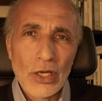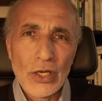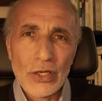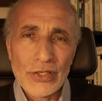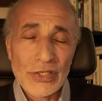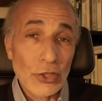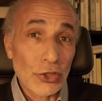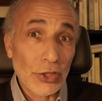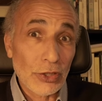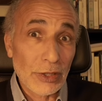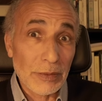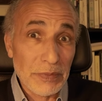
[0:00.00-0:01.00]
uh,
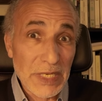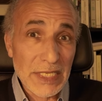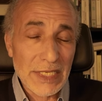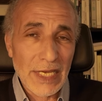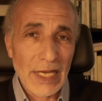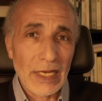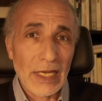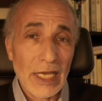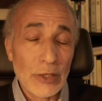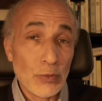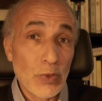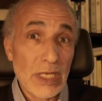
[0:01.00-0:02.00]
social media
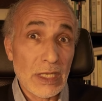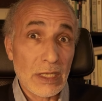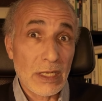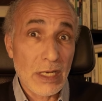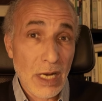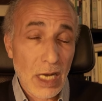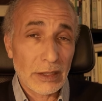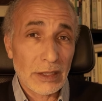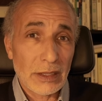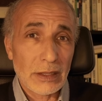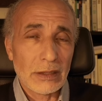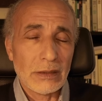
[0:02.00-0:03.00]
and we
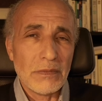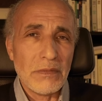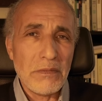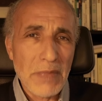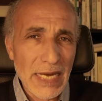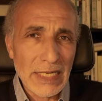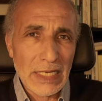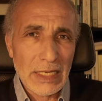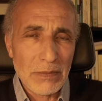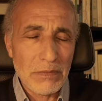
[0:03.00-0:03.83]
got many,